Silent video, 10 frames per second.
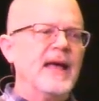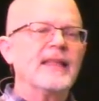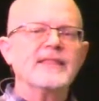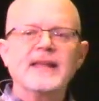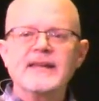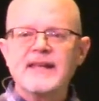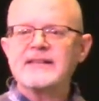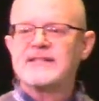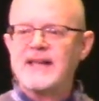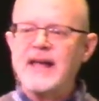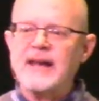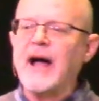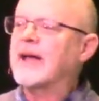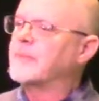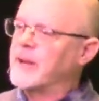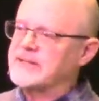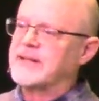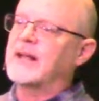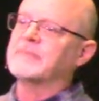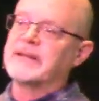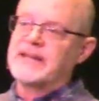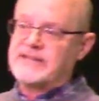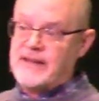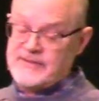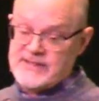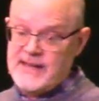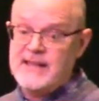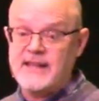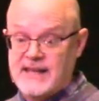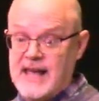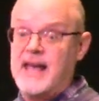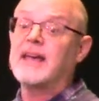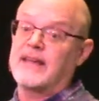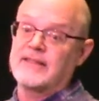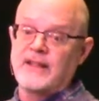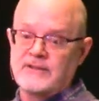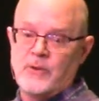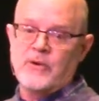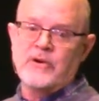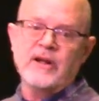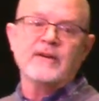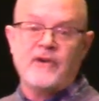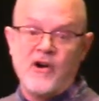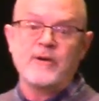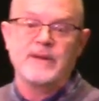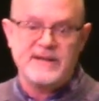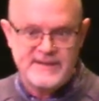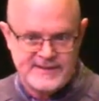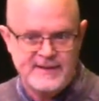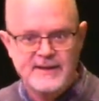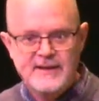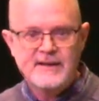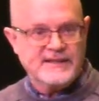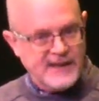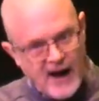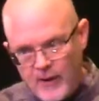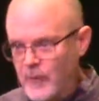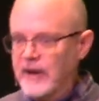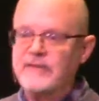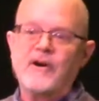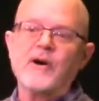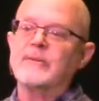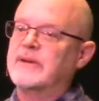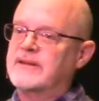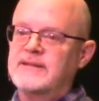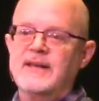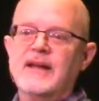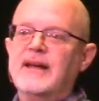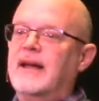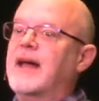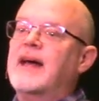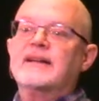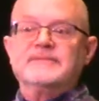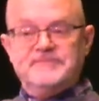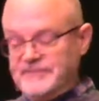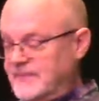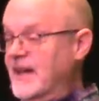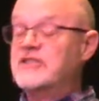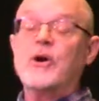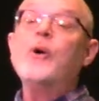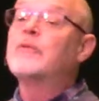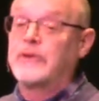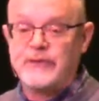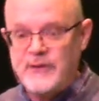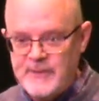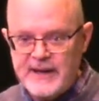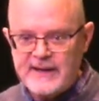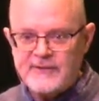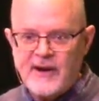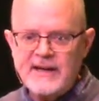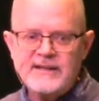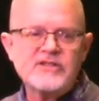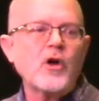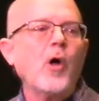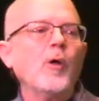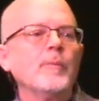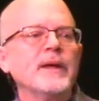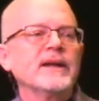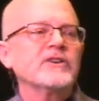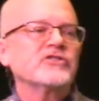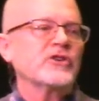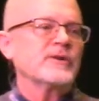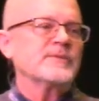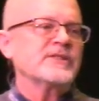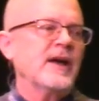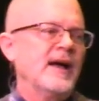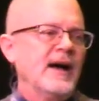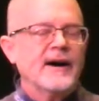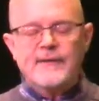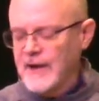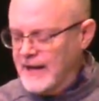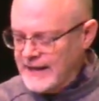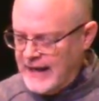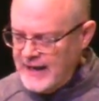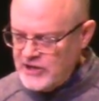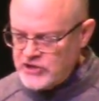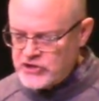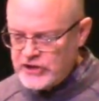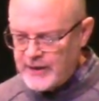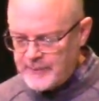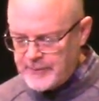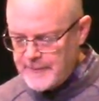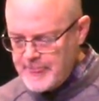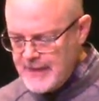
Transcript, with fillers: And then he said, I am undone because I've seen the king, the Lord of armies. Yahweh of armies, and it's over for me, right? It's all been in terms of kingship.